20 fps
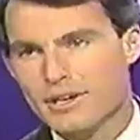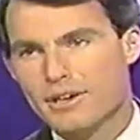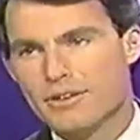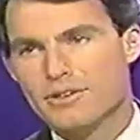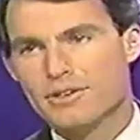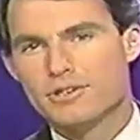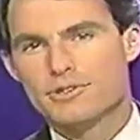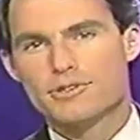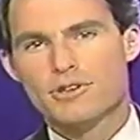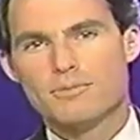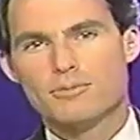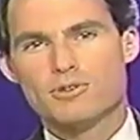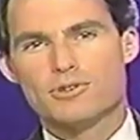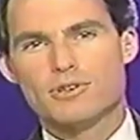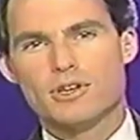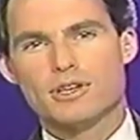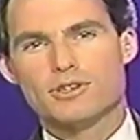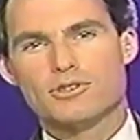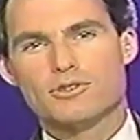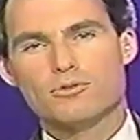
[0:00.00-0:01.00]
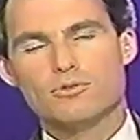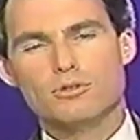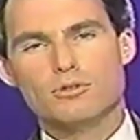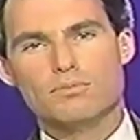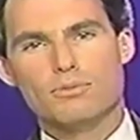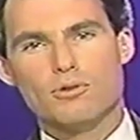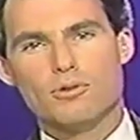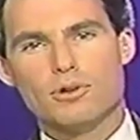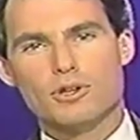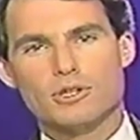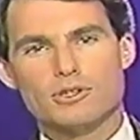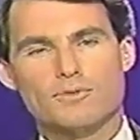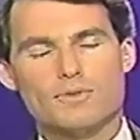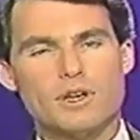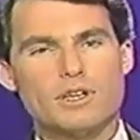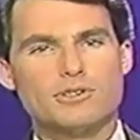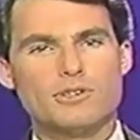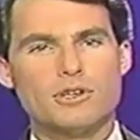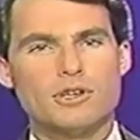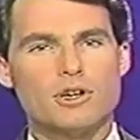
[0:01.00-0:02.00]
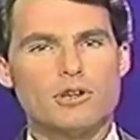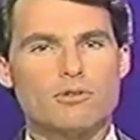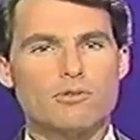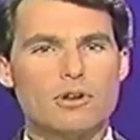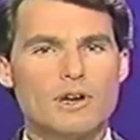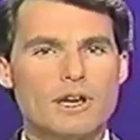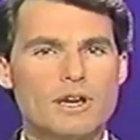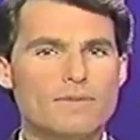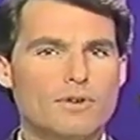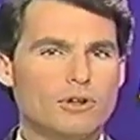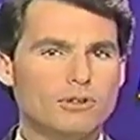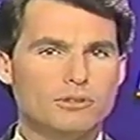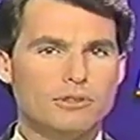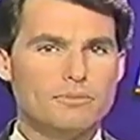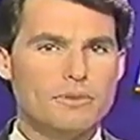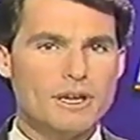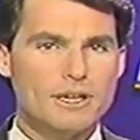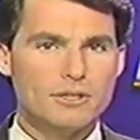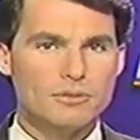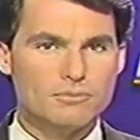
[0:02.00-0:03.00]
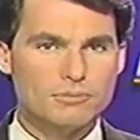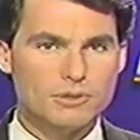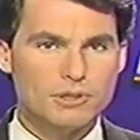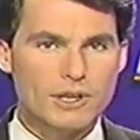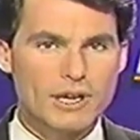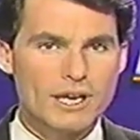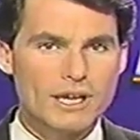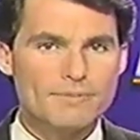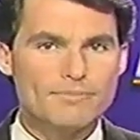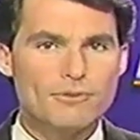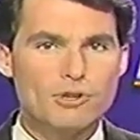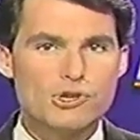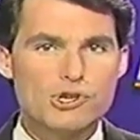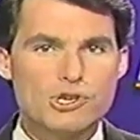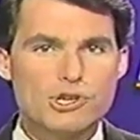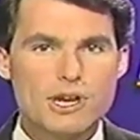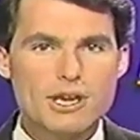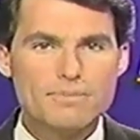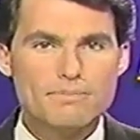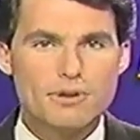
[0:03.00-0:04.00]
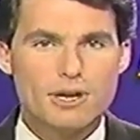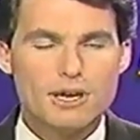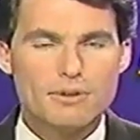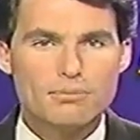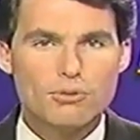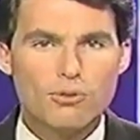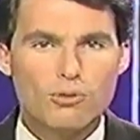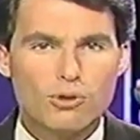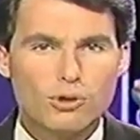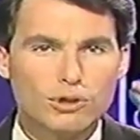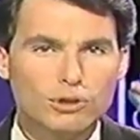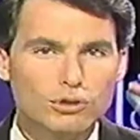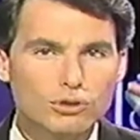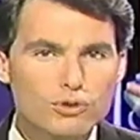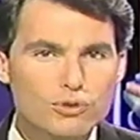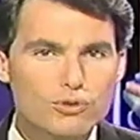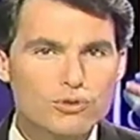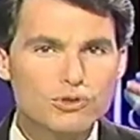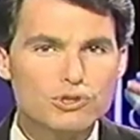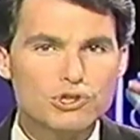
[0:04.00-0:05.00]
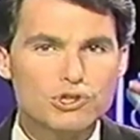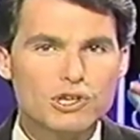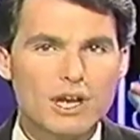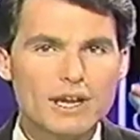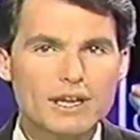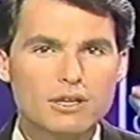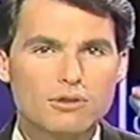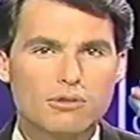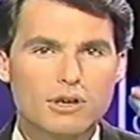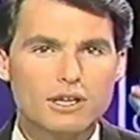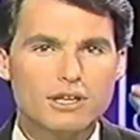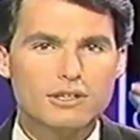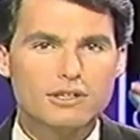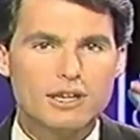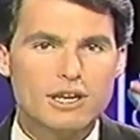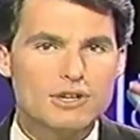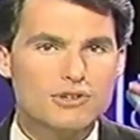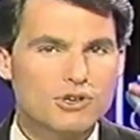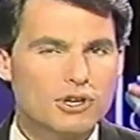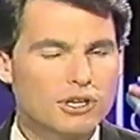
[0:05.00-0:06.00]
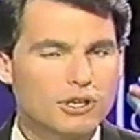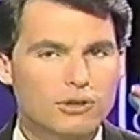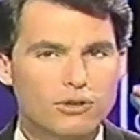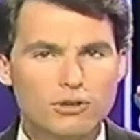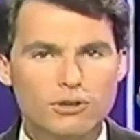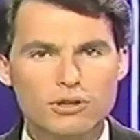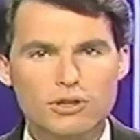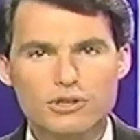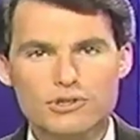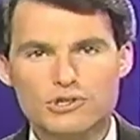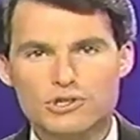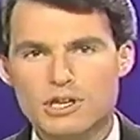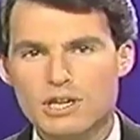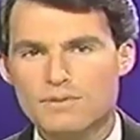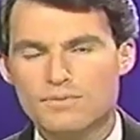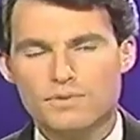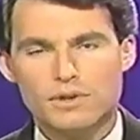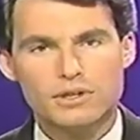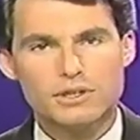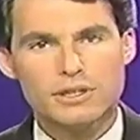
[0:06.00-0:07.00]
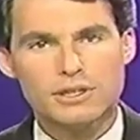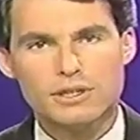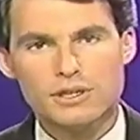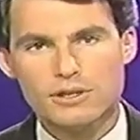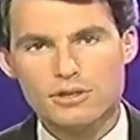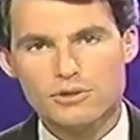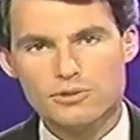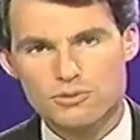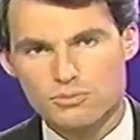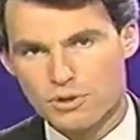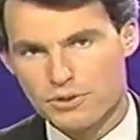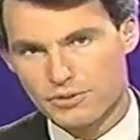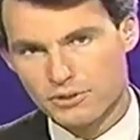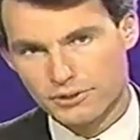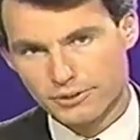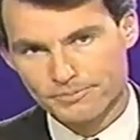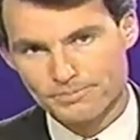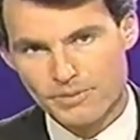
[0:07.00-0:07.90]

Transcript: The Somerset School Board is facing a grave ultimatum tonight. Shape up or lose state accreditation and all the state funding that goes with it.